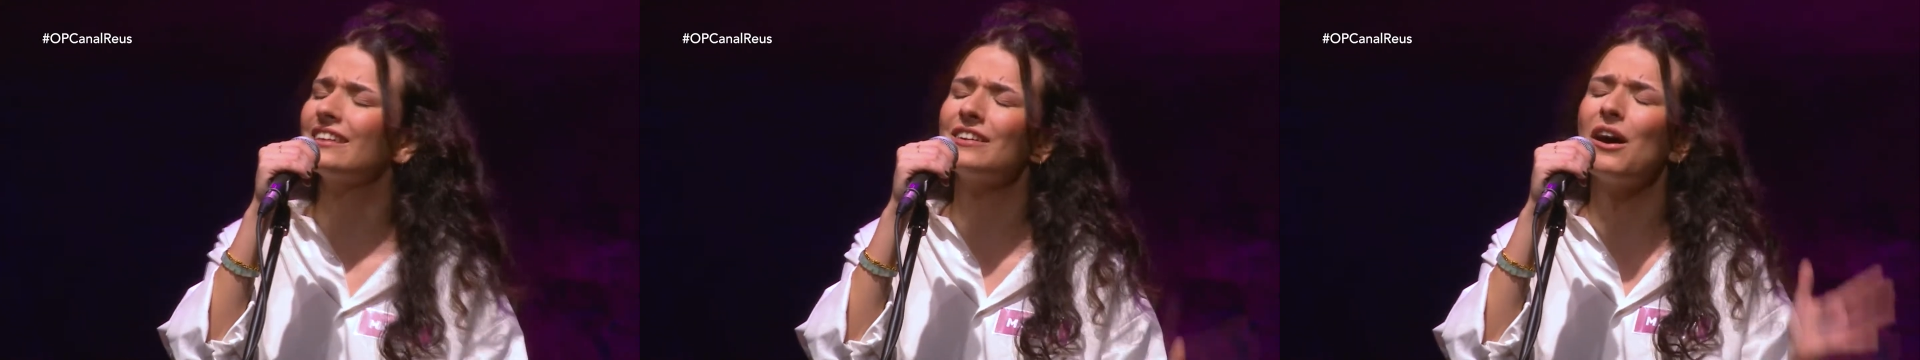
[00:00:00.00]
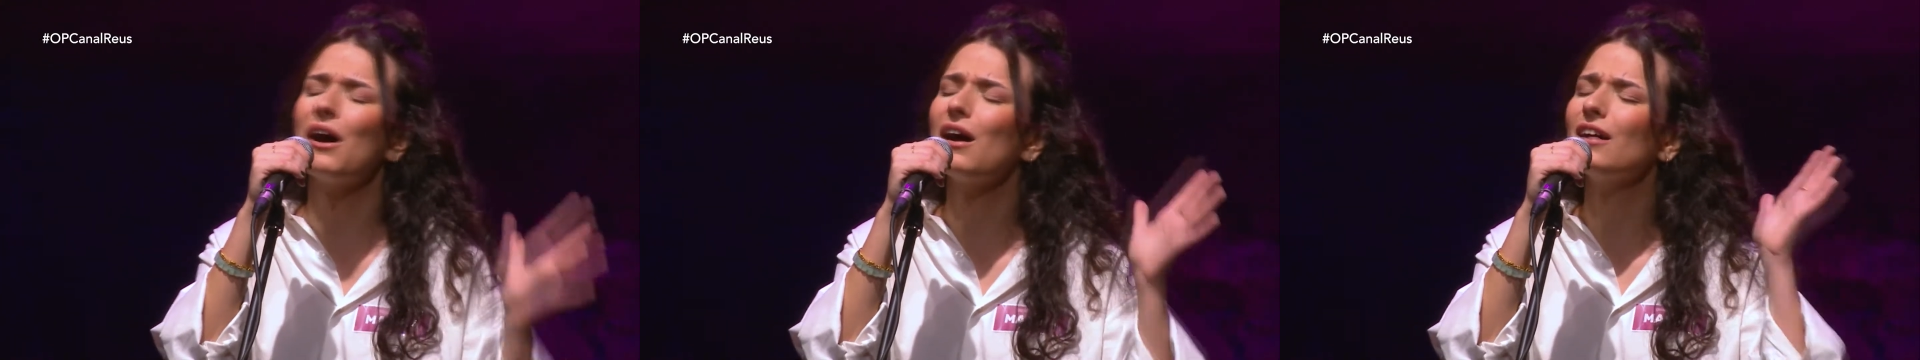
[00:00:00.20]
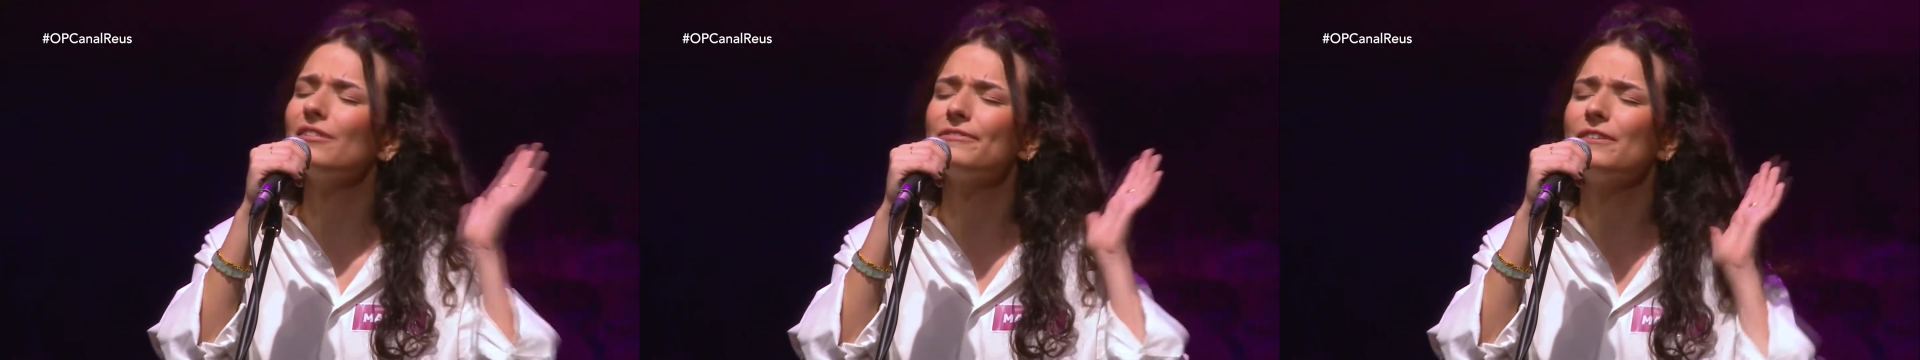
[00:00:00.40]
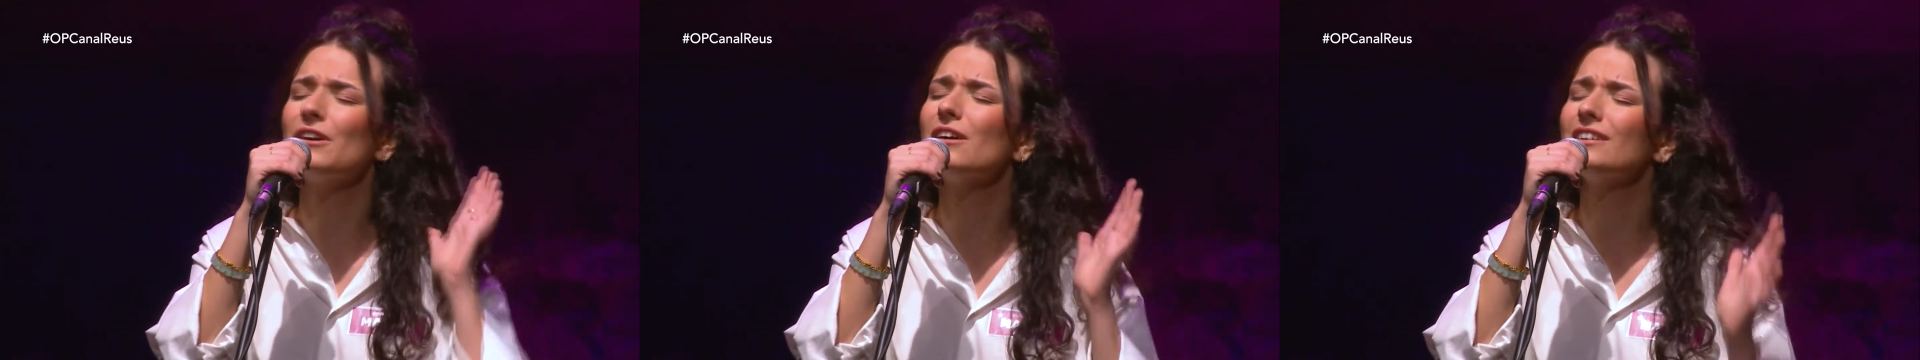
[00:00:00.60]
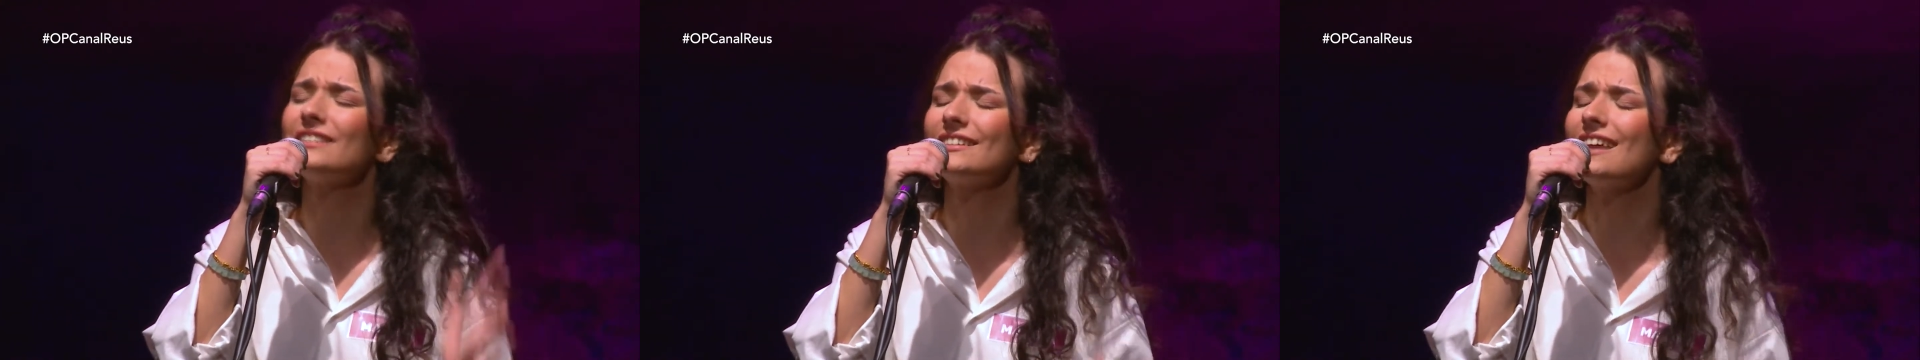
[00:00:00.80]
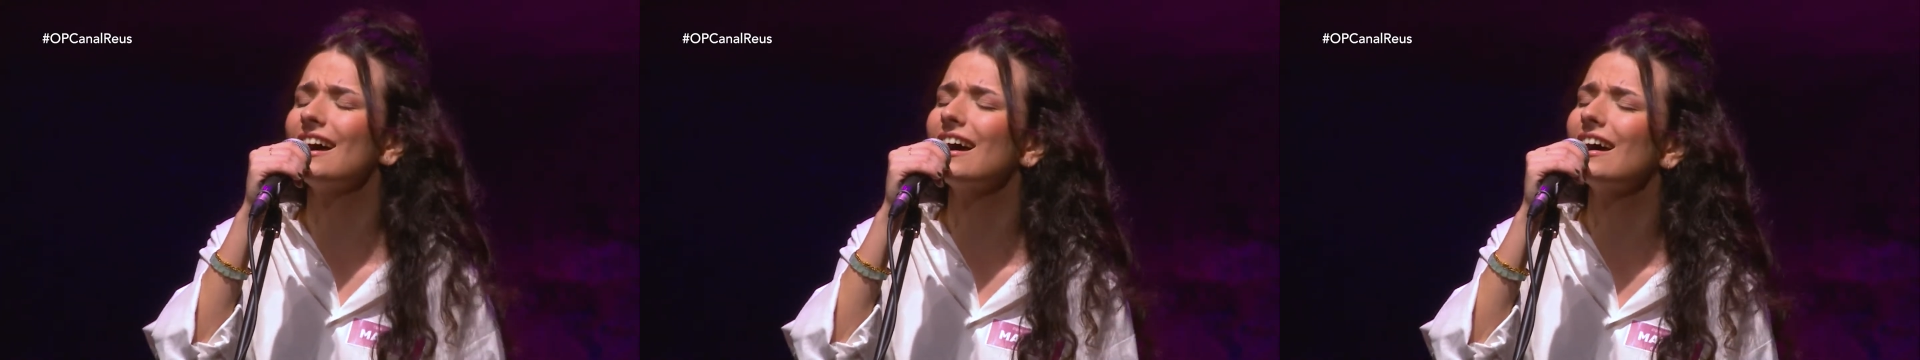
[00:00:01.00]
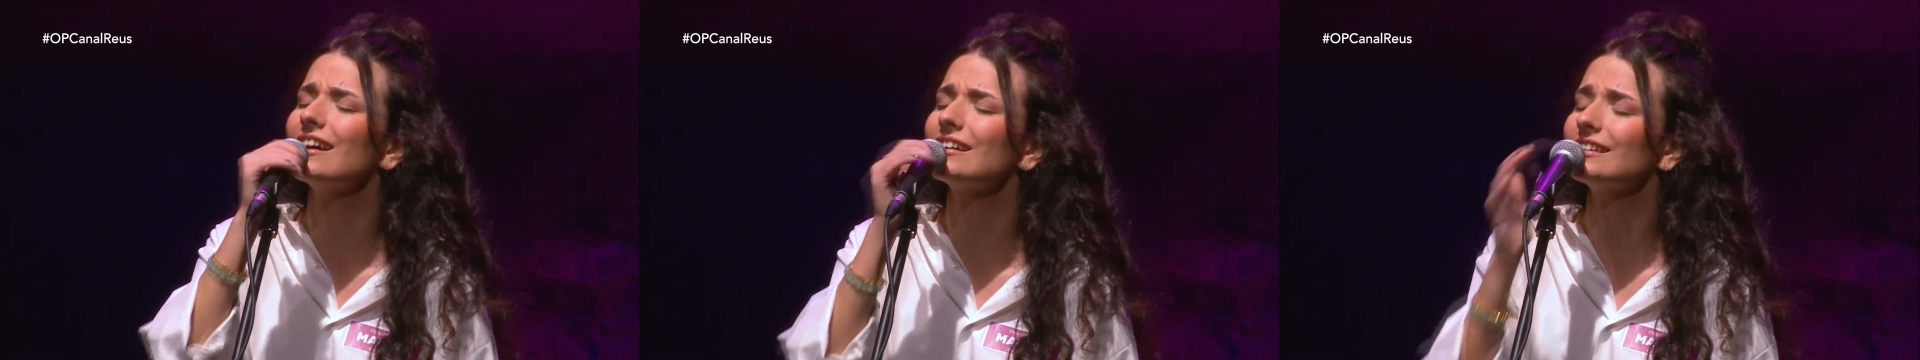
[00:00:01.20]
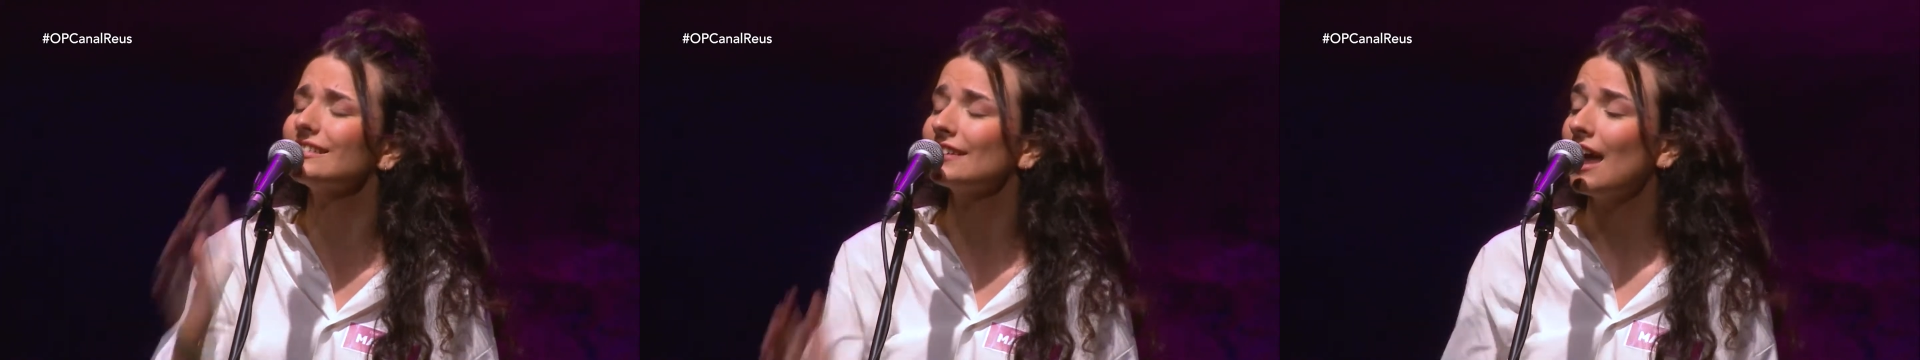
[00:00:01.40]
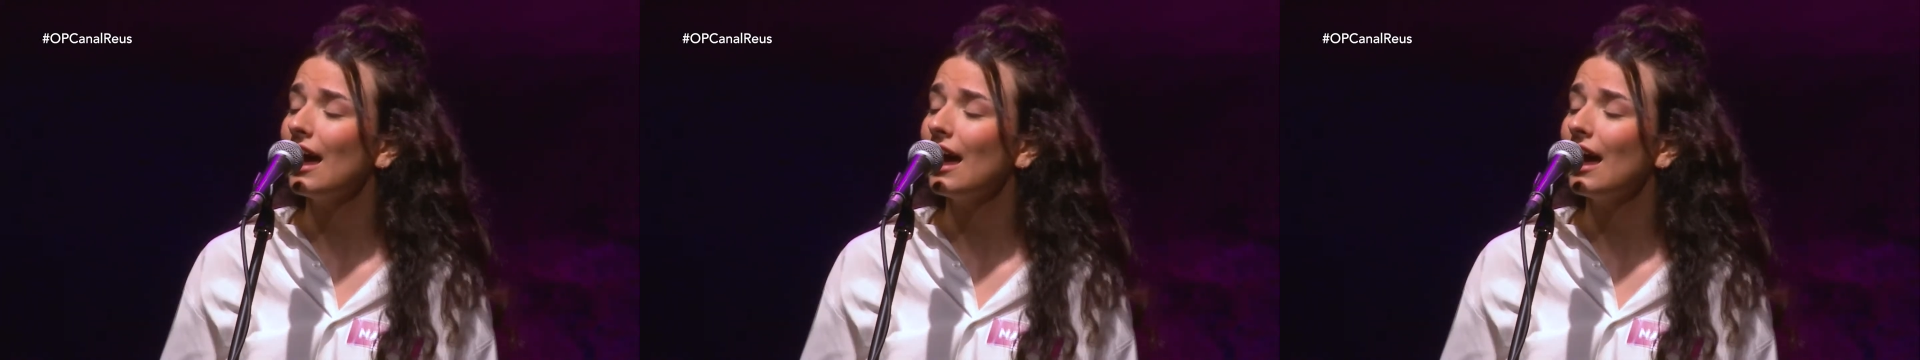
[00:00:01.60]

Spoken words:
all four ties.